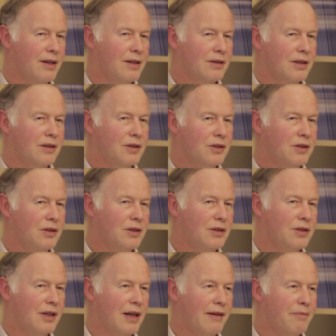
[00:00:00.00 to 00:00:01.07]
So it's good
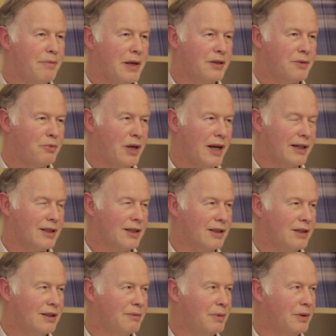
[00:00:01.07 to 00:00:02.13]
to have best
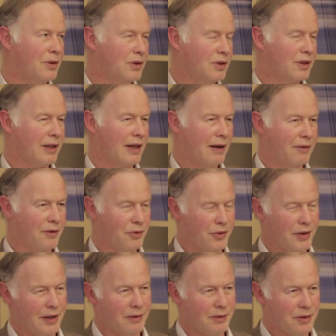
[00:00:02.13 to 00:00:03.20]
practice, but also to have the
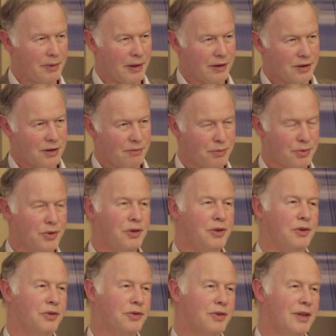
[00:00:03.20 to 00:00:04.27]
freedom to be able to
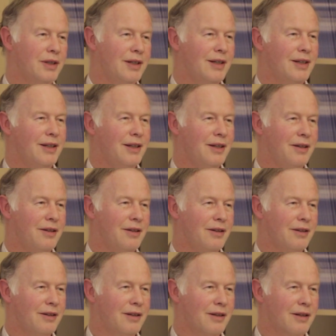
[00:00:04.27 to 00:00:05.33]
improve,
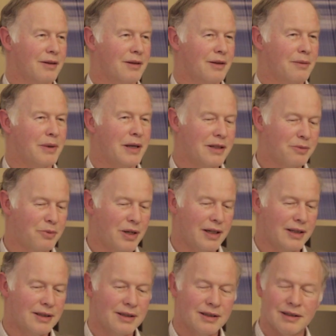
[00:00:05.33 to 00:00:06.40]
the best
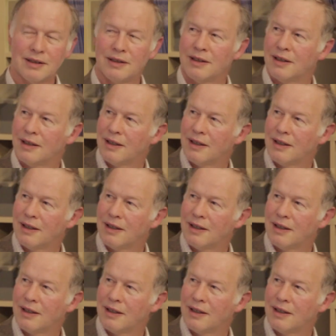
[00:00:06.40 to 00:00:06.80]
practice.